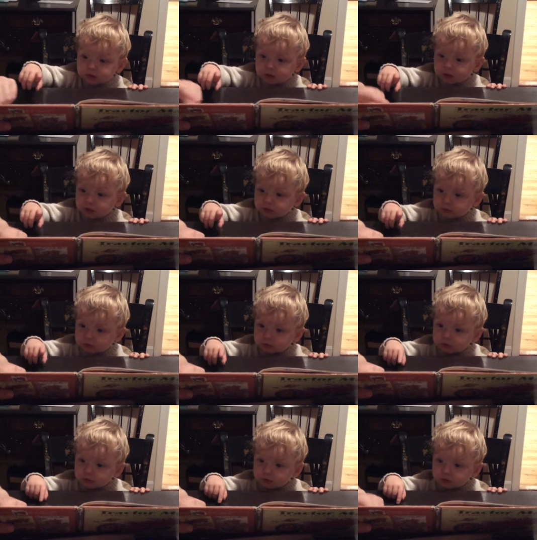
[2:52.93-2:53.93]
to fly
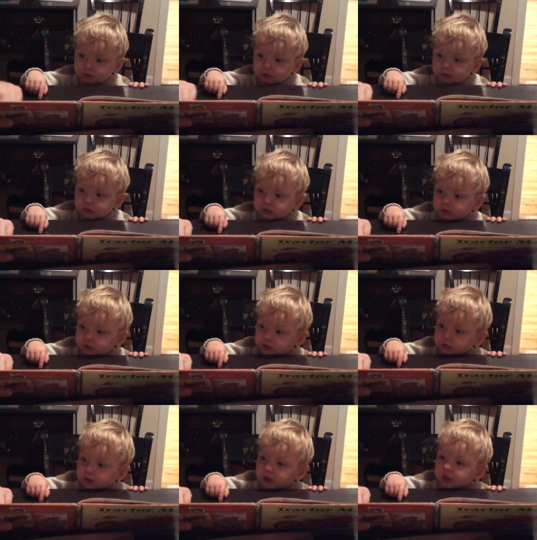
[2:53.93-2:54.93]
more than ever.
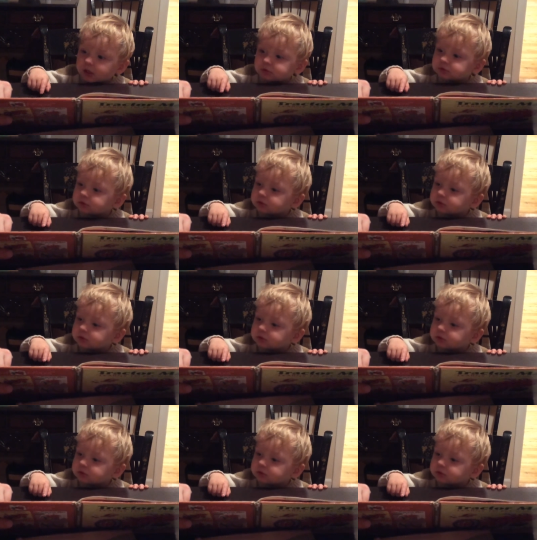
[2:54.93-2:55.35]
Yeah.